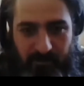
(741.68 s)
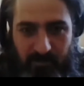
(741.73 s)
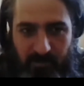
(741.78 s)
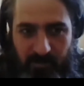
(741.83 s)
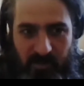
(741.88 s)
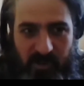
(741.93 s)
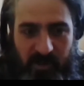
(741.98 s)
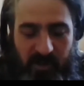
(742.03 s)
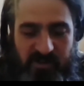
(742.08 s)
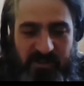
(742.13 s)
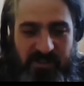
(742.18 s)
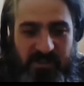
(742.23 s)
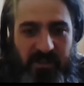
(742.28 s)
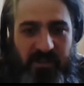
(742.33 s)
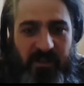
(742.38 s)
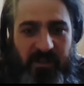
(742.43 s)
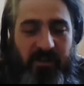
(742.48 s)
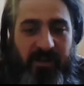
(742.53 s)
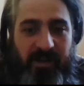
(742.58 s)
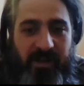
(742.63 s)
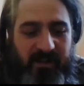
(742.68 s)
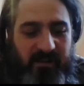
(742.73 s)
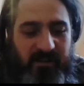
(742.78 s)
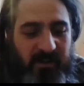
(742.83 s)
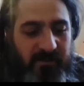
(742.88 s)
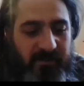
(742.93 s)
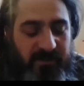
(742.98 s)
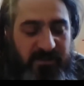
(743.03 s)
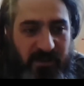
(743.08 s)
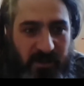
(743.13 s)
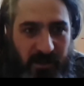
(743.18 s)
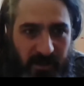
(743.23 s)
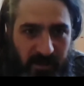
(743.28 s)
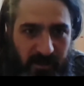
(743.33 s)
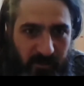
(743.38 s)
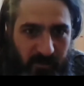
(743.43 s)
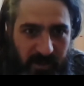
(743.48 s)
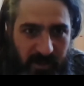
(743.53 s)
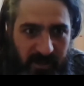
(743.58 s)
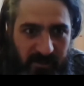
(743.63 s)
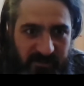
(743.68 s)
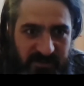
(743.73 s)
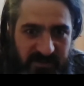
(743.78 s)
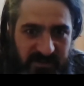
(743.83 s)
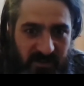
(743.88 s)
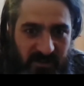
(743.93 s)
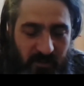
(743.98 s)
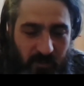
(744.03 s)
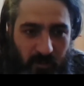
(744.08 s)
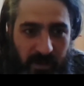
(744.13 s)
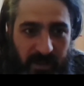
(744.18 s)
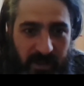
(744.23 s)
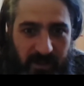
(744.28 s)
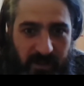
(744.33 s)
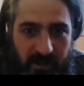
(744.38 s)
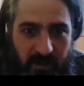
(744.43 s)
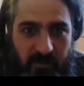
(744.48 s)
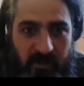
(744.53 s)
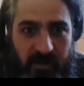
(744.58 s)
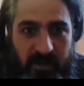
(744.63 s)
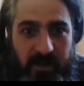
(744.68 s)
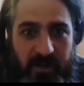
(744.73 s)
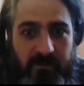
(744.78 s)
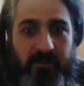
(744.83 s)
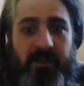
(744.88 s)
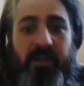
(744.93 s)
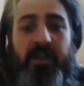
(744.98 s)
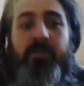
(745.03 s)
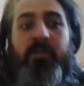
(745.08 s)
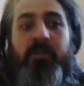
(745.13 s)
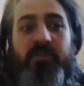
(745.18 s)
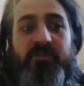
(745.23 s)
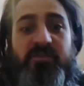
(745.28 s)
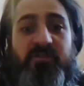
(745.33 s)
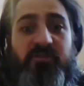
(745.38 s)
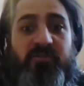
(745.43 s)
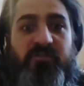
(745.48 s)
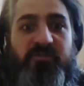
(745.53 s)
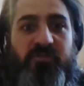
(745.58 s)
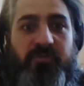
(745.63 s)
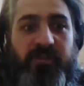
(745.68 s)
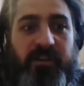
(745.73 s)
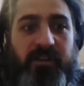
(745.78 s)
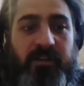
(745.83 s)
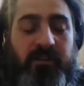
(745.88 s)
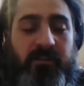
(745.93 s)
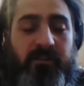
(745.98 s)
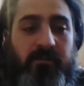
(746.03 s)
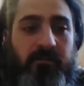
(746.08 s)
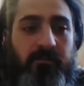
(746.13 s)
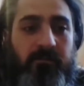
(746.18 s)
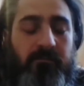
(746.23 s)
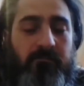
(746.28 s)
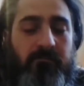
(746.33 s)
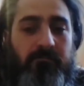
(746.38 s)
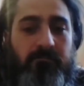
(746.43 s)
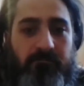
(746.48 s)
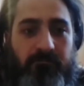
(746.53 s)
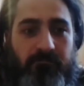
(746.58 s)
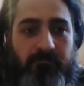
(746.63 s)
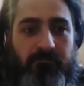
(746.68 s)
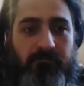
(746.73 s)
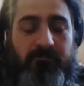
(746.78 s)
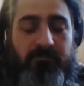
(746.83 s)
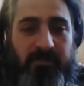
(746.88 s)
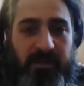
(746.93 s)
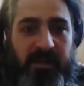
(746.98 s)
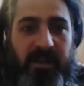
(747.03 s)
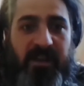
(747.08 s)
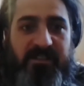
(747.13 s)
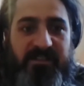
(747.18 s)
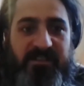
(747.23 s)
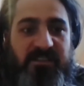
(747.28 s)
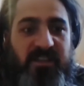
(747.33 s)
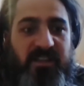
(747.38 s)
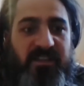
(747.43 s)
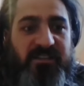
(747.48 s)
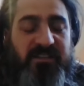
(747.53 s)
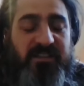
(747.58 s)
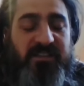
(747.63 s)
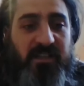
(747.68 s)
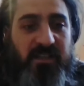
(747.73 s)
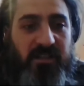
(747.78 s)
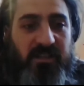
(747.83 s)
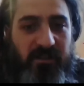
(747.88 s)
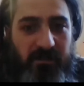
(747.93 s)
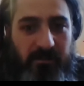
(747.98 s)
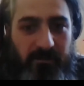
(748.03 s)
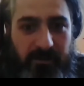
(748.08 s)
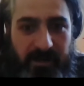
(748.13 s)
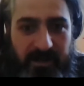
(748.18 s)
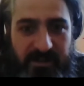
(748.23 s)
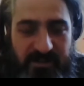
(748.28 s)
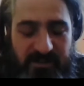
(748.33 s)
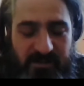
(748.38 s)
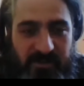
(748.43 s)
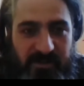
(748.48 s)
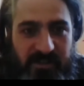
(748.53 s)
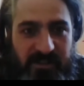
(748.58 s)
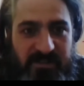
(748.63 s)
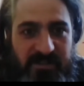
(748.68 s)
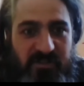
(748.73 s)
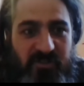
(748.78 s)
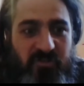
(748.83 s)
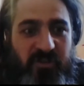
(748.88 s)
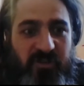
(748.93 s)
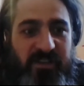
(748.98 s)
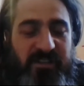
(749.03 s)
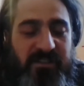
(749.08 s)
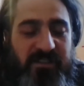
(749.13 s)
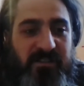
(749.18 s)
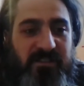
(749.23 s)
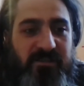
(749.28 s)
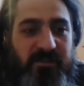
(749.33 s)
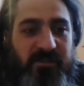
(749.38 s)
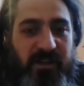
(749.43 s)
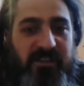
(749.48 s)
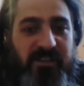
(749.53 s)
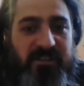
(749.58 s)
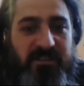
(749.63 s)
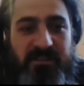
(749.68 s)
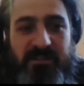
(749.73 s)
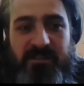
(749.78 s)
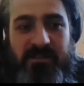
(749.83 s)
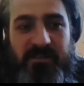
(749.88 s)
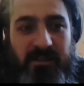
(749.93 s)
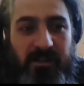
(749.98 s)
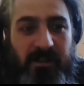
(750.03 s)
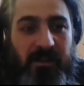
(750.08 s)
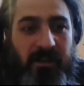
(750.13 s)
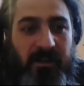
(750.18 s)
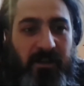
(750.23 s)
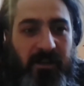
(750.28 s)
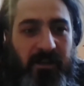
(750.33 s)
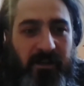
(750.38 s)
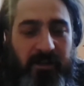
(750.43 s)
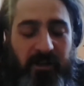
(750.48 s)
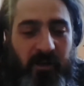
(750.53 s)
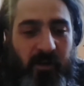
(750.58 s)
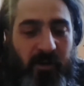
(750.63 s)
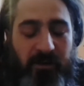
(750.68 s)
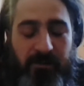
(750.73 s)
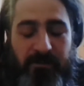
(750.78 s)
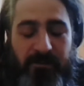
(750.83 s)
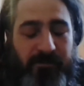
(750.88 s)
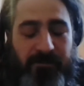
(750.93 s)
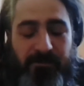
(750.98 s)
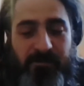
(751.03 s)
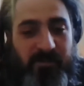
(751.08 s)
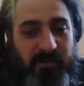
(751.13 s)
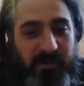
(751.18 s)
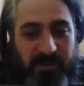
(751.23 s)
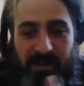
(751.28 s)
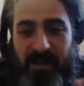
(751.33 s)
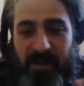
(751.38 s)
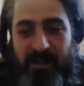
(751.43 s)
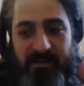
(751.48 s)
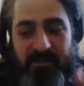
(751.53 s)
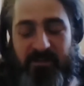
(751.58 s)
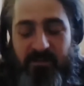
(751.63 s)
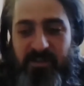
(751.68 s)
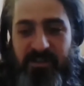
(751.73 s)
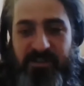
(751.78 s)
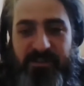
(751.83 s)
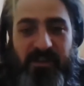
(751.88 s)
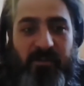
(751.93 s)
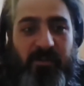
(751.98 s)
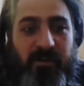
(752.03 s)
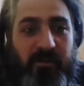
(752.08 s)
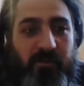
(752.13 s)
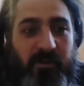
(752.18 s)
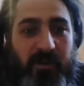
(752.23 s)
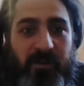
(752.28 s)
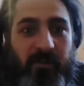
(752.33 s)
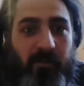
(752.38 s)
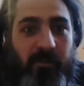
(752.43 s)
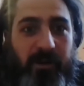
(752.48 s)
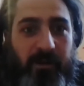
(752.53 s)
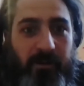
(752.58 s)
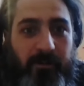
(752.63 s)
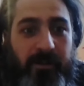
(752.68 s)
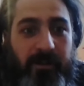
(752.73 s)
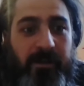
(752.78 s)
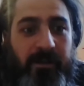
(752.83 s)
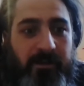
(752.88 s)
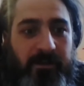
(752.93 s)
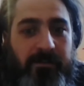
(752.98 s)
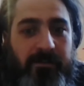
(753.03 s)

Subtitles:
it's not like you hacked off its arm while it was still awake. It kind of came out of surgery and has a chance to heal, right? So it doesn't stress it as much as, if you hack somebody's arm off while they're wide awake,